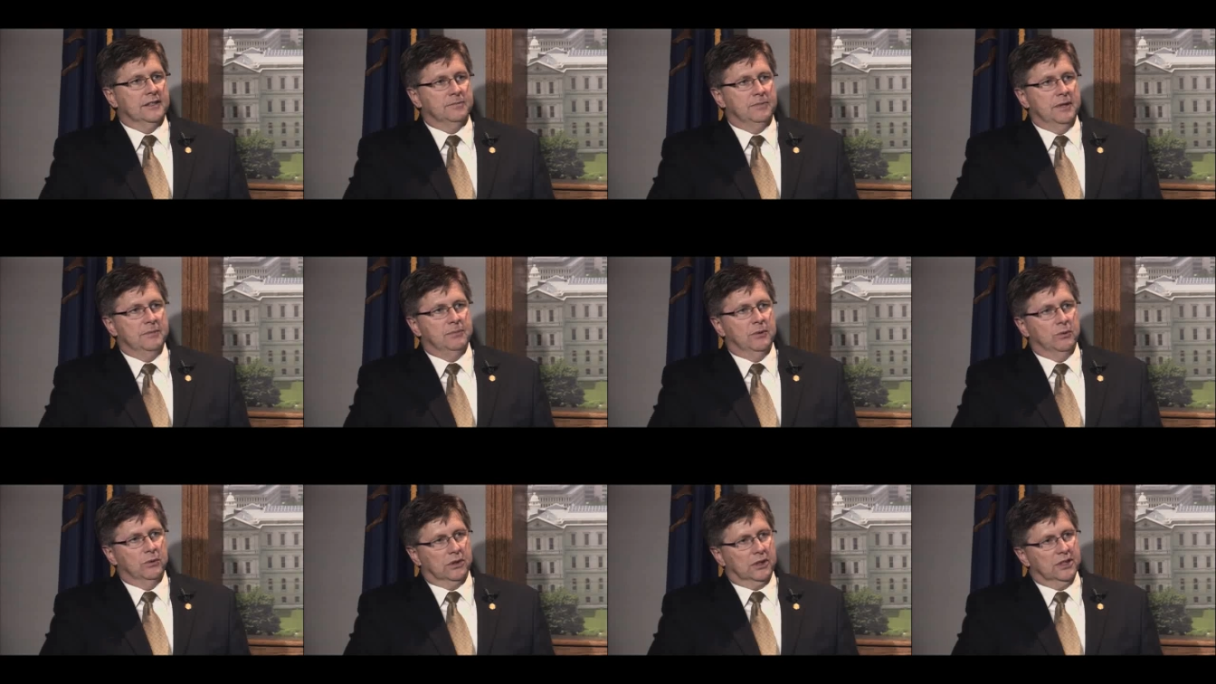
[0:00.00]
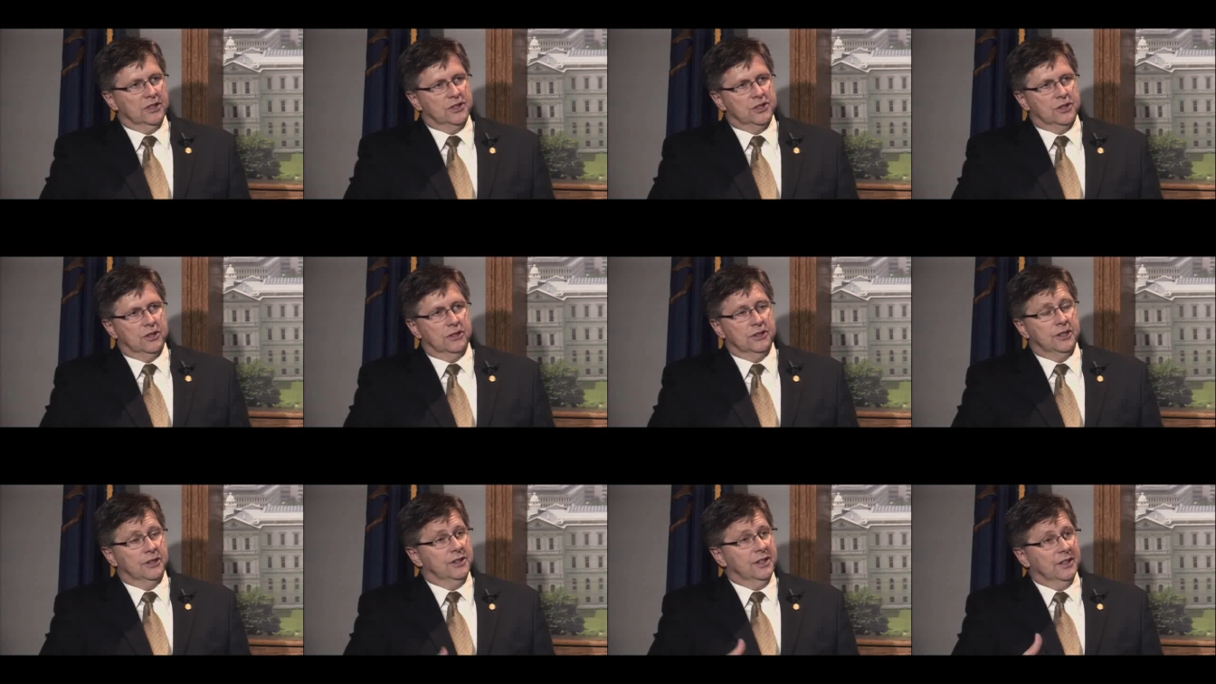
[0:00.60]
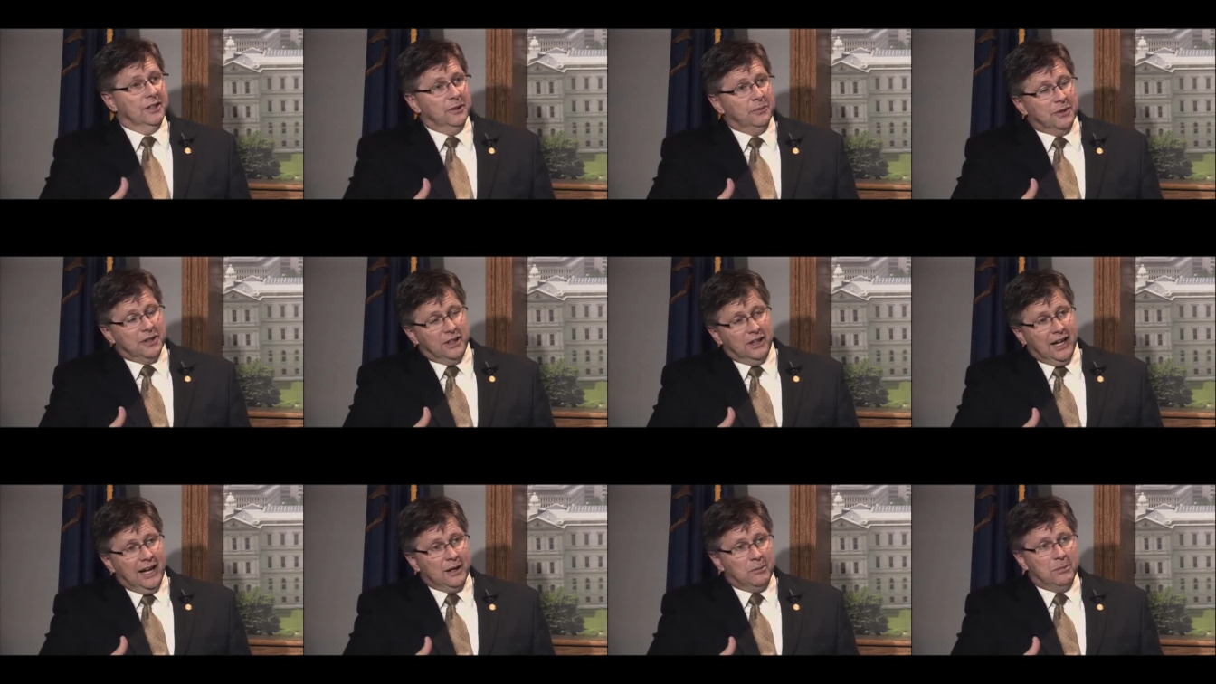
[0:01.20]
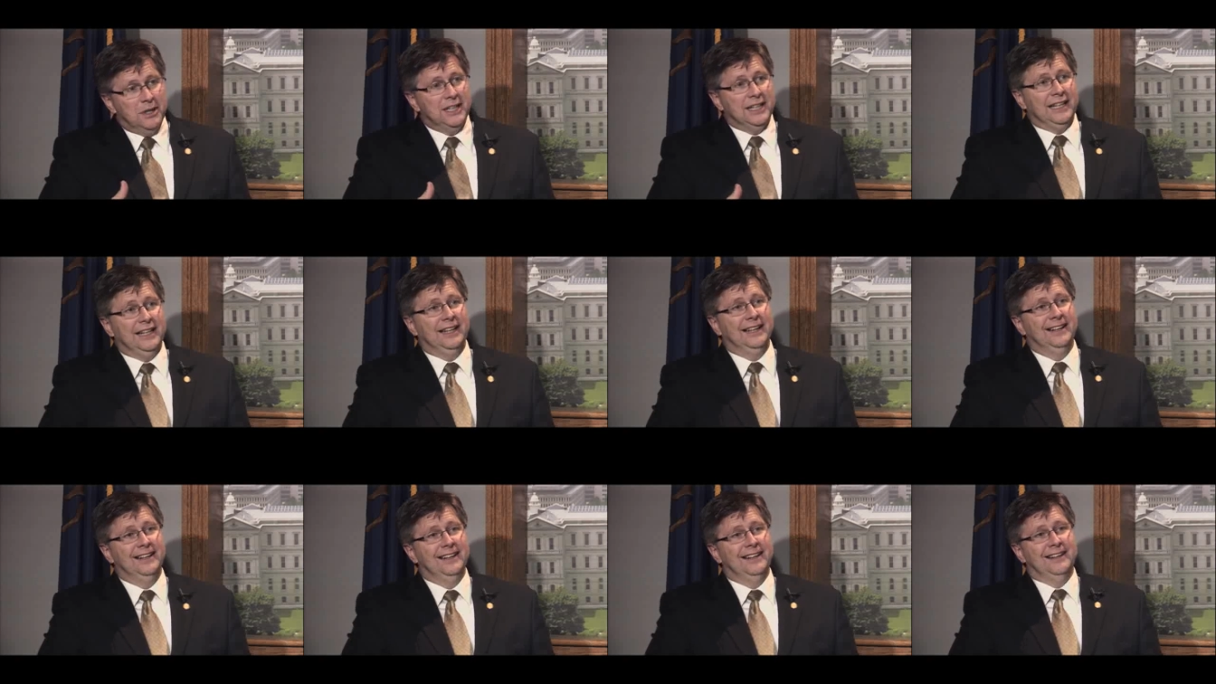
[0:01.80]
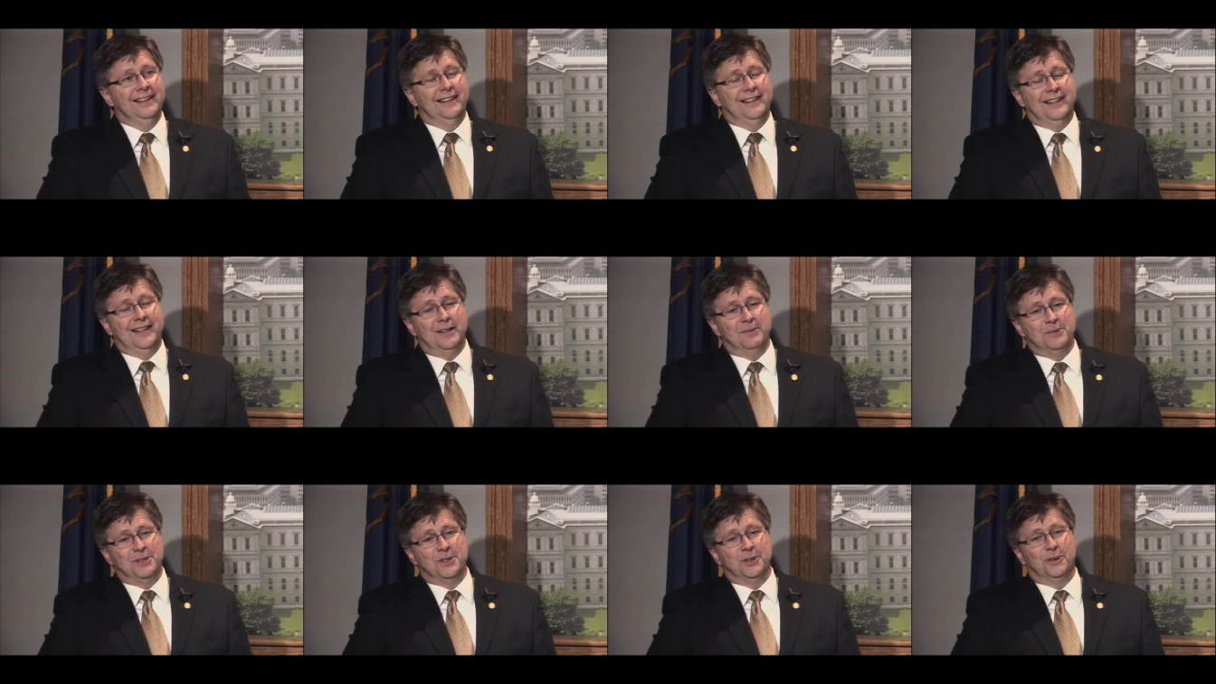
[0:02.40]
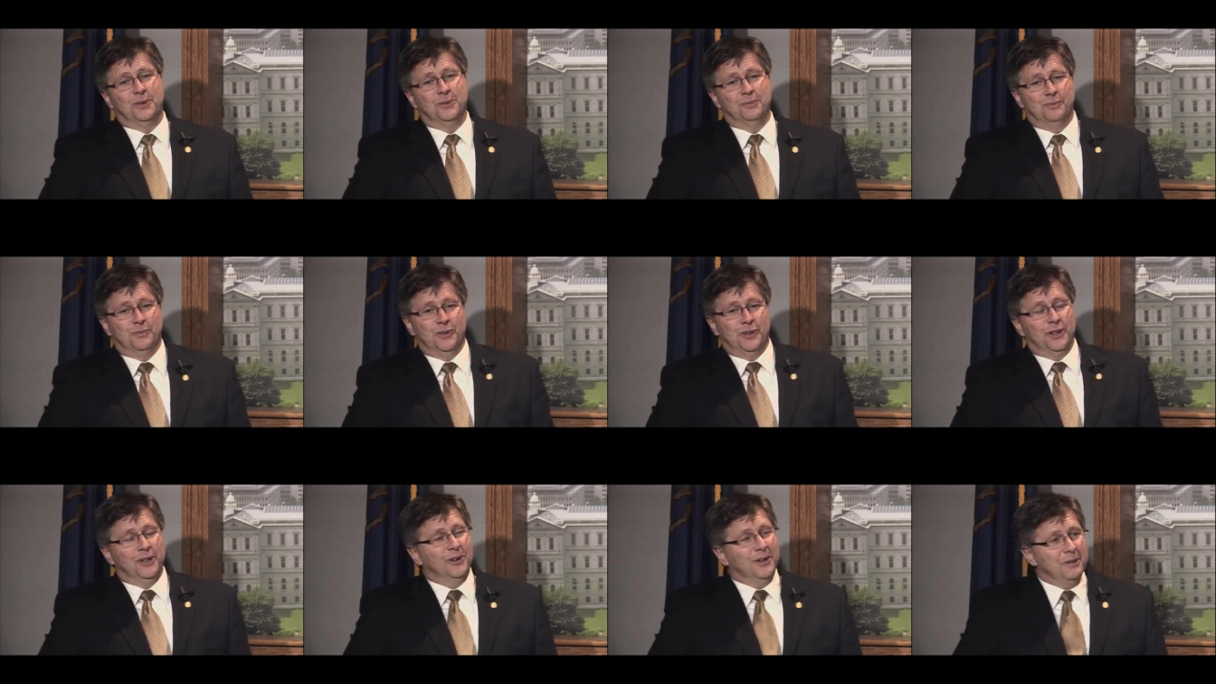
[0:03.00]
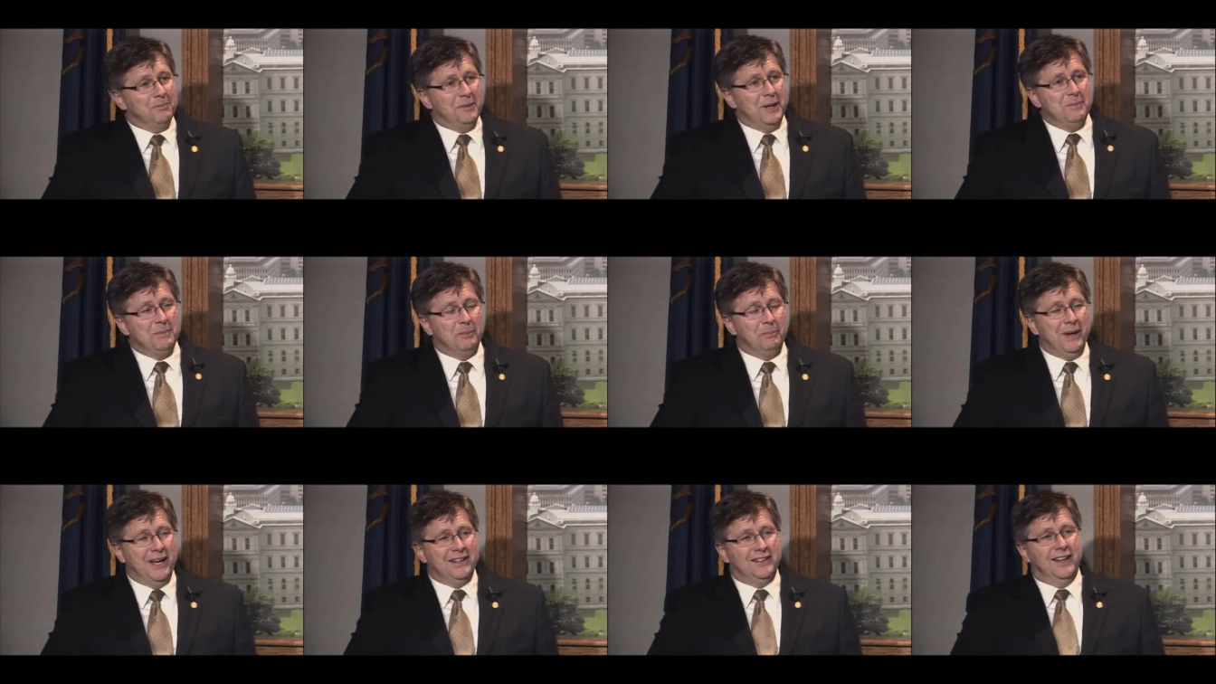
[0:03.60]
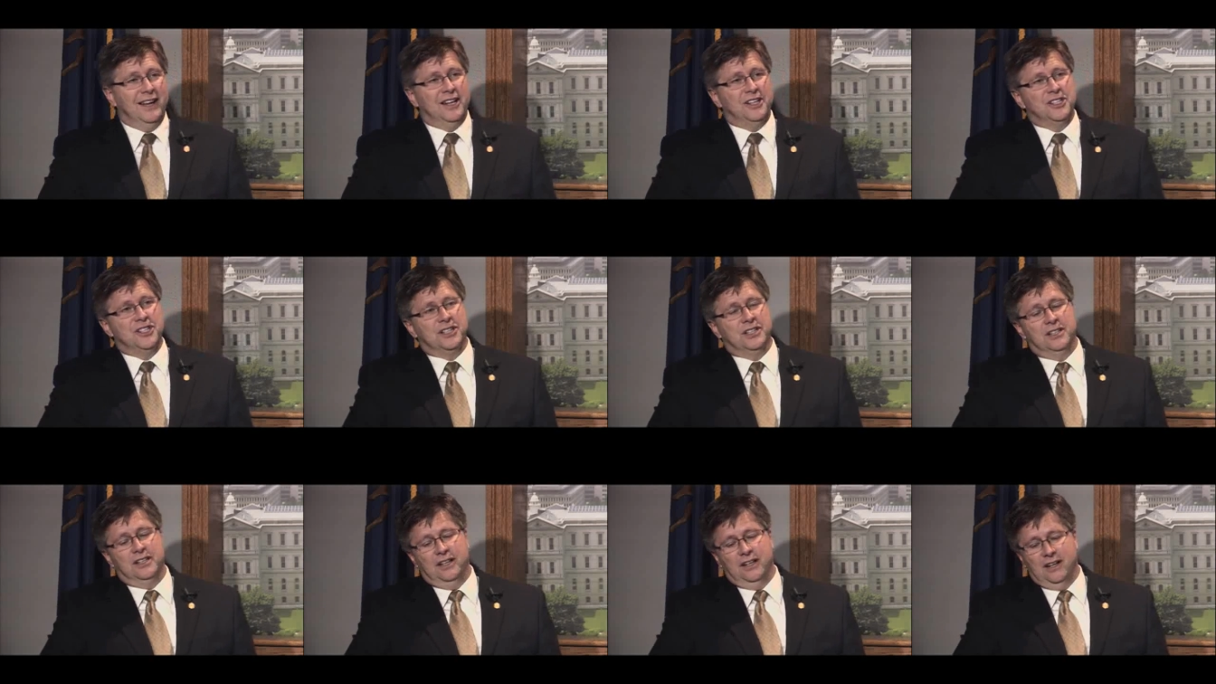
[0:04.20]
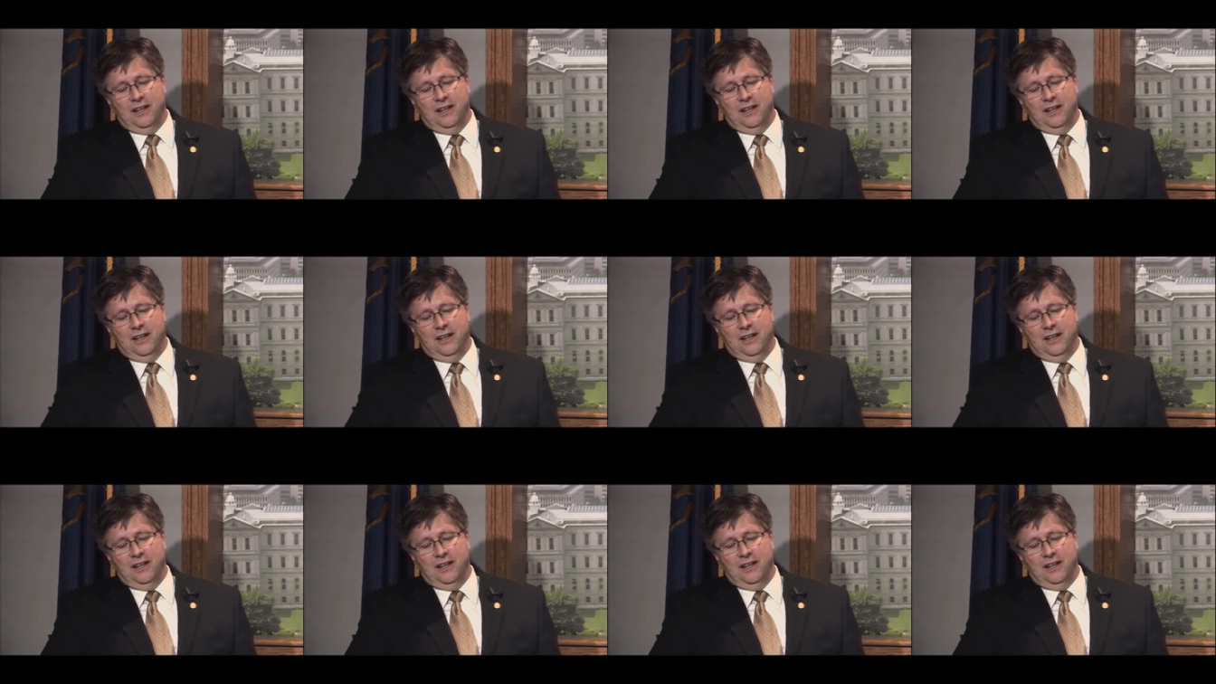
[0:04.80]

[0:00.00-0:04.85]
People were concerned. You're dealing with a lot of money, so clearly people pay attention.